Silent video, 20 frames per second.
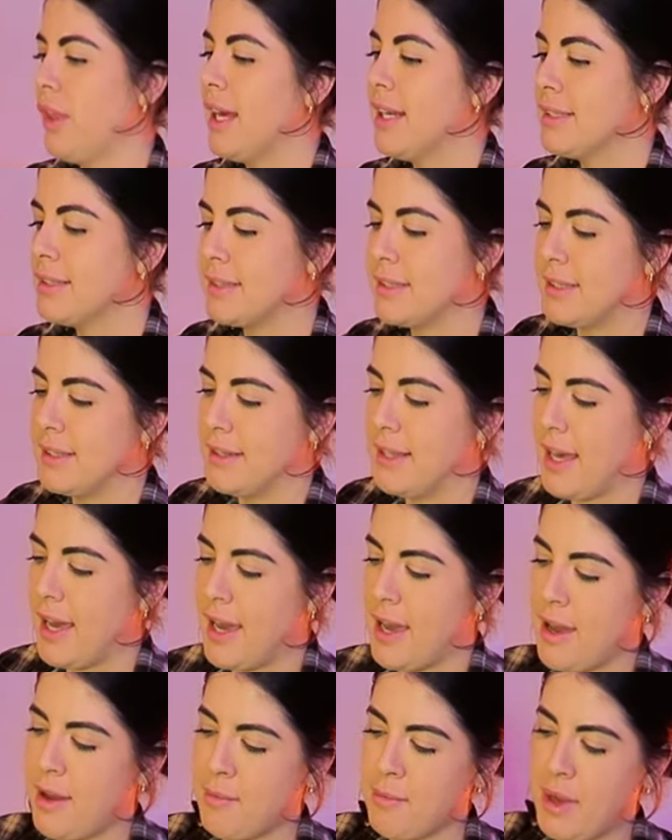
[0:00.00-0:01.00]
that's
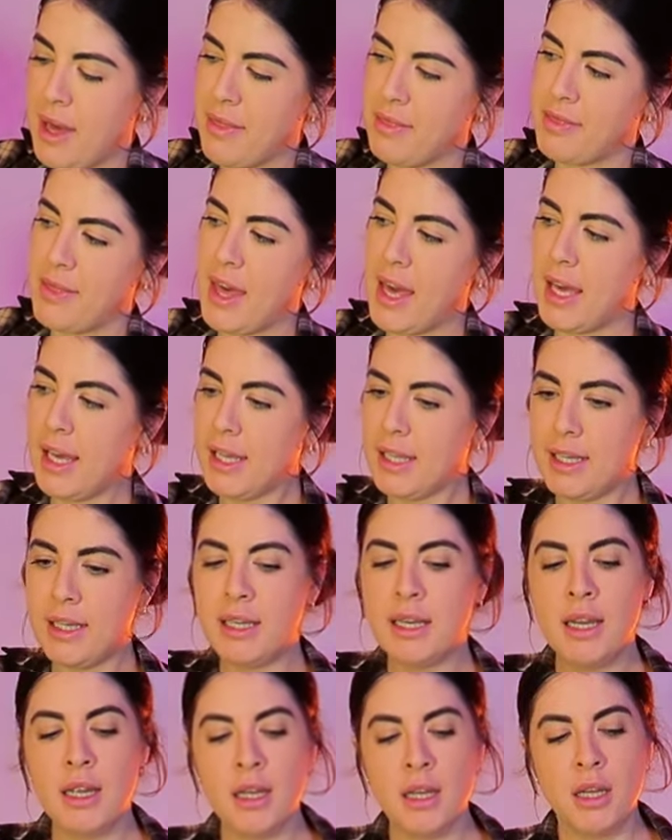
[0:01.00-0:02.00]
them and
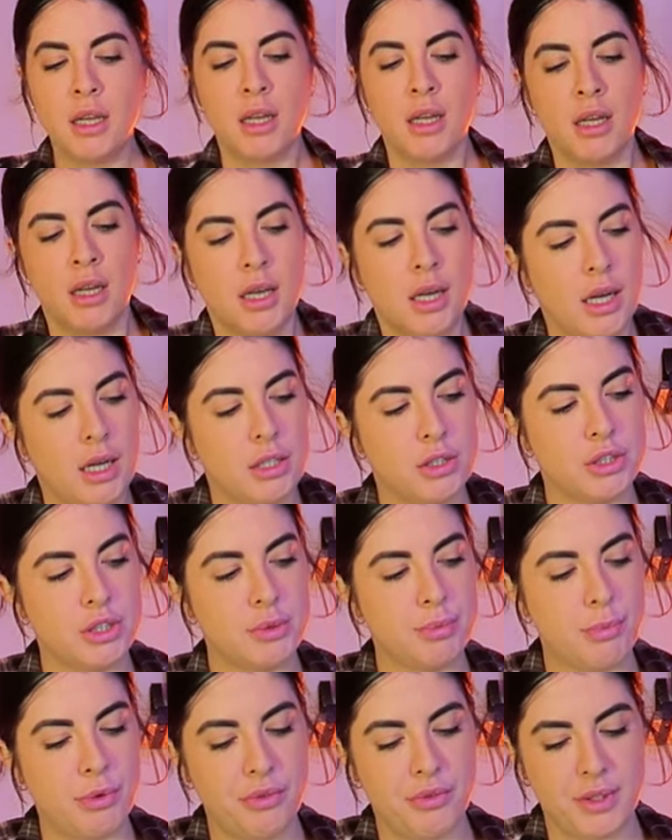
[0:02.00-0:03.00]
then I'll
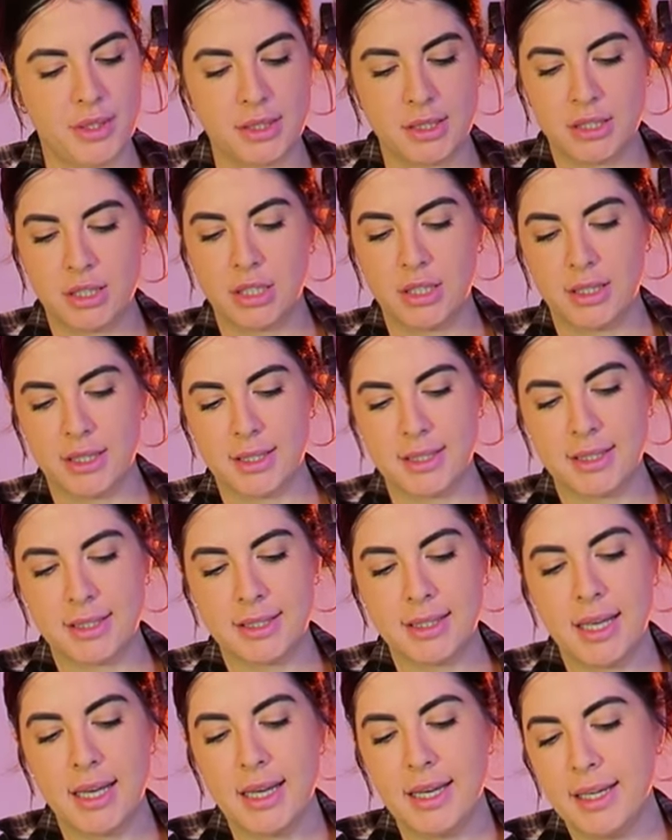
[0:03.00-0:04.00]
just move these to the
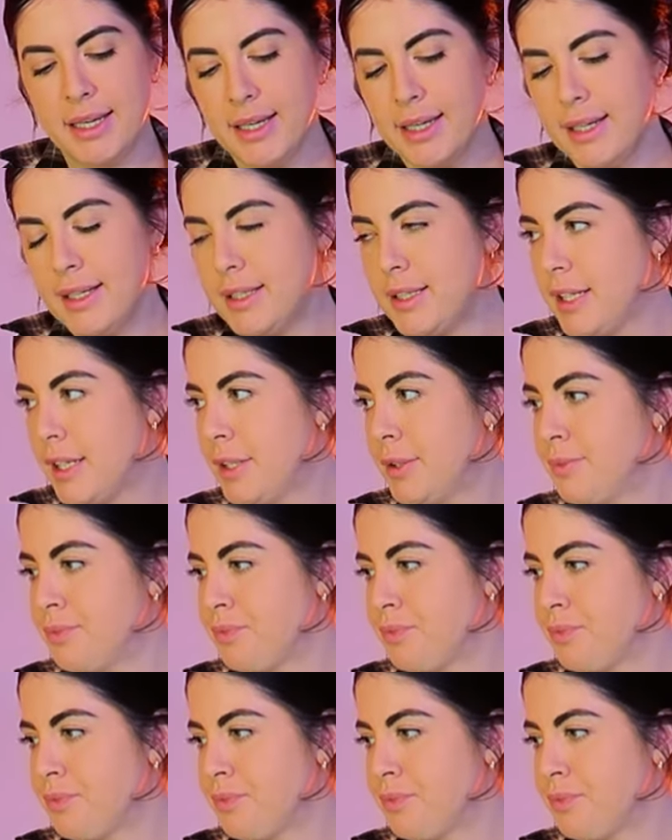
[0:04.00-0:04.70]
side.